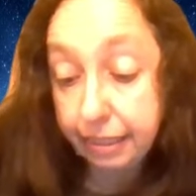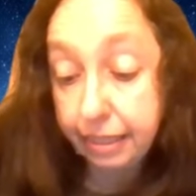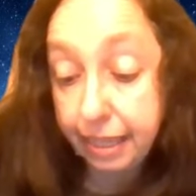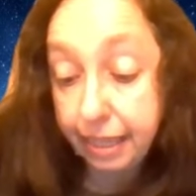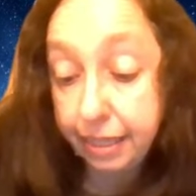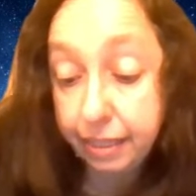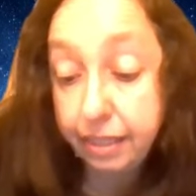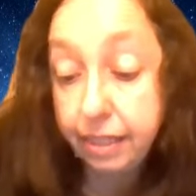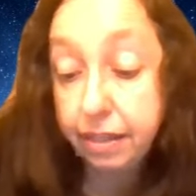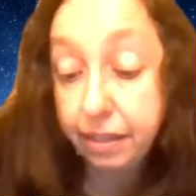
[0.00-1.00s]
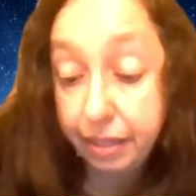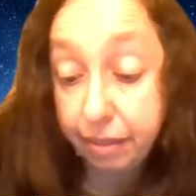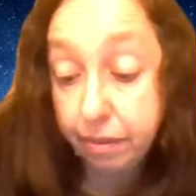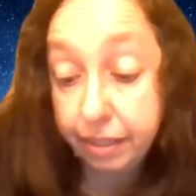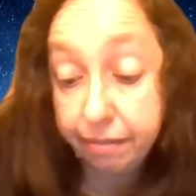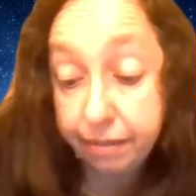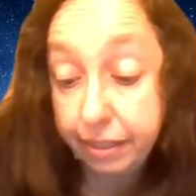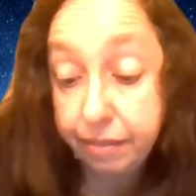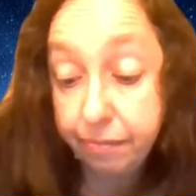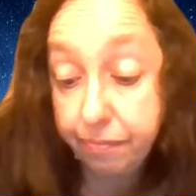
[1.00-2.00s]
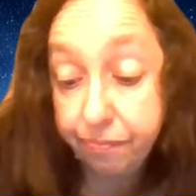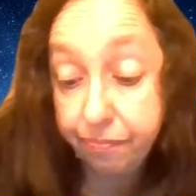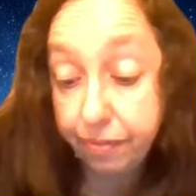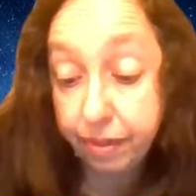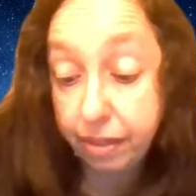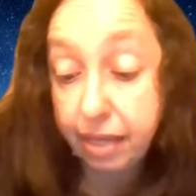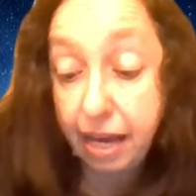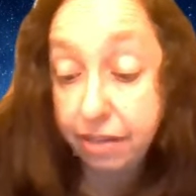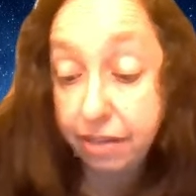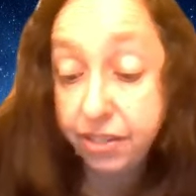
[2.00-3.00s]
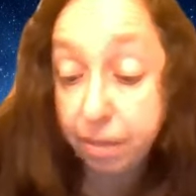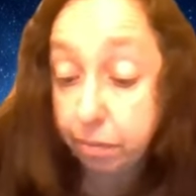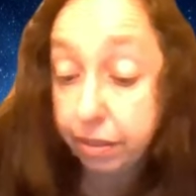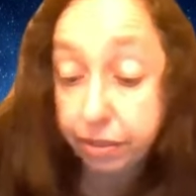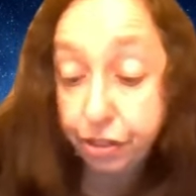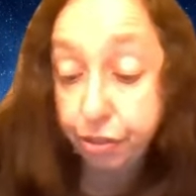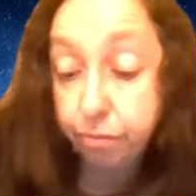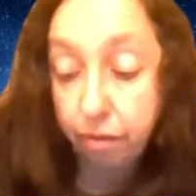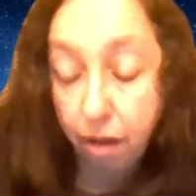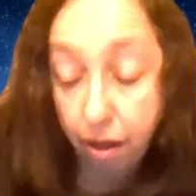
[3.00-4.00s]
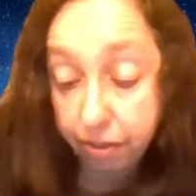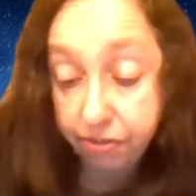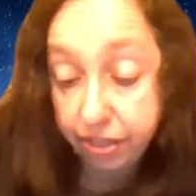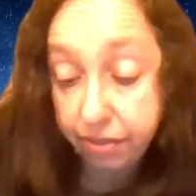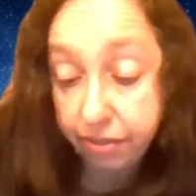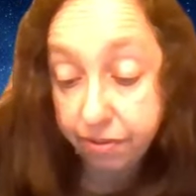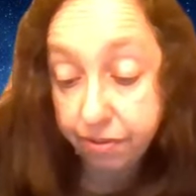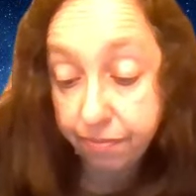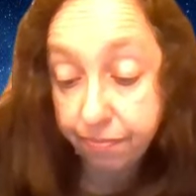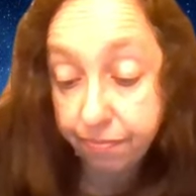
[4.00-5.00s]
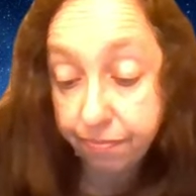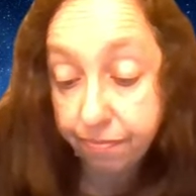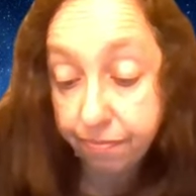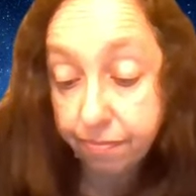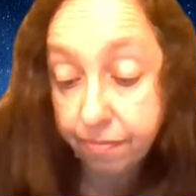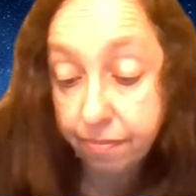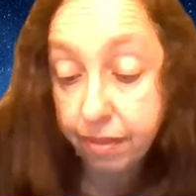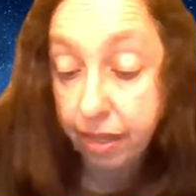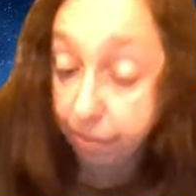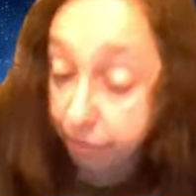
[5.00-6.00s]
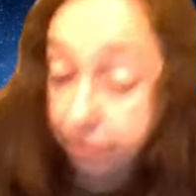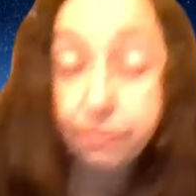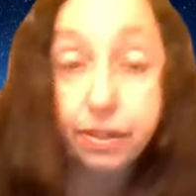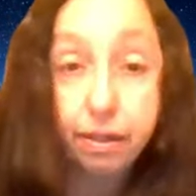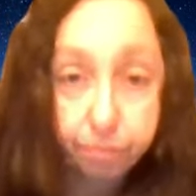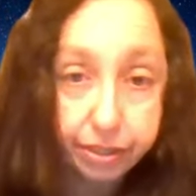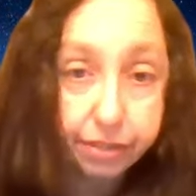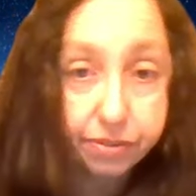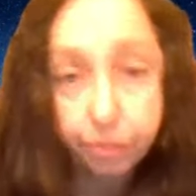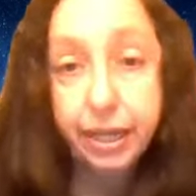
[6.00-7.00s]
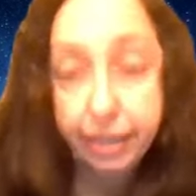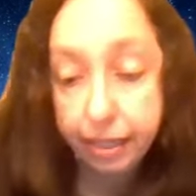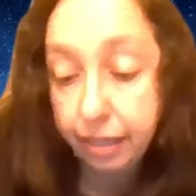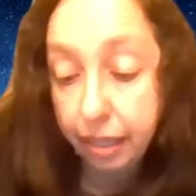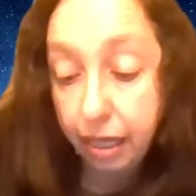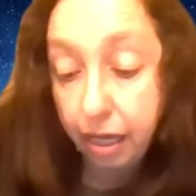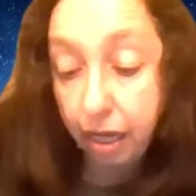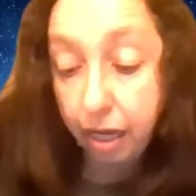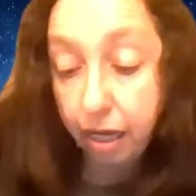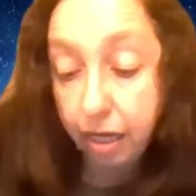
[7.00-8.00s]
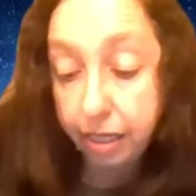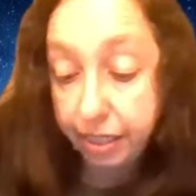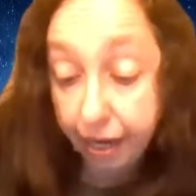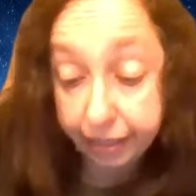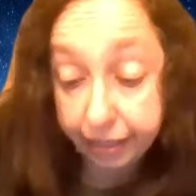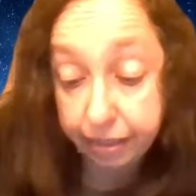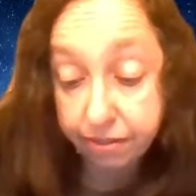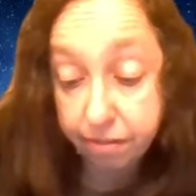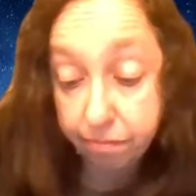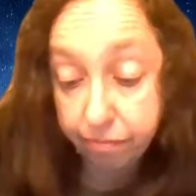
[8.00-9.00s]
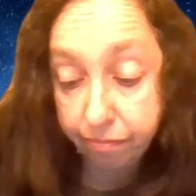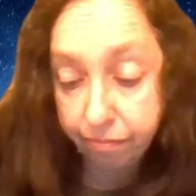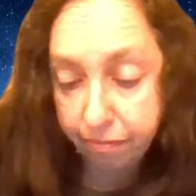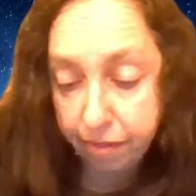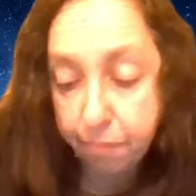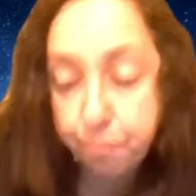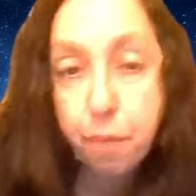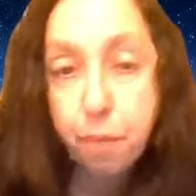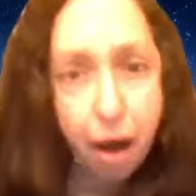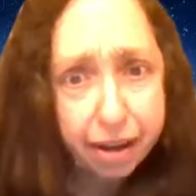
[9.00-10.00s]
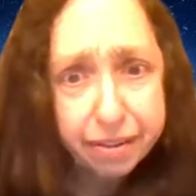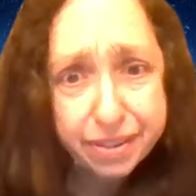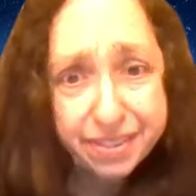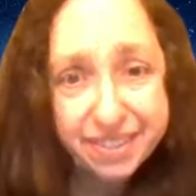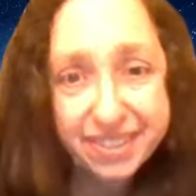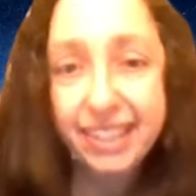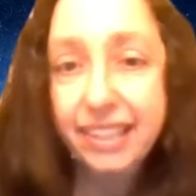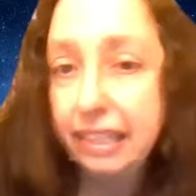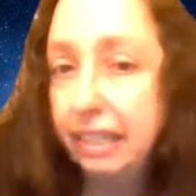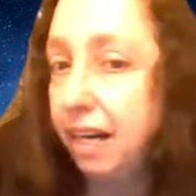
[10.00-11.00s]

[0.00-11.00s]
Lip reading: then they were given as similar to lawlessness, absence of government is okay, nihilism, mobocracy,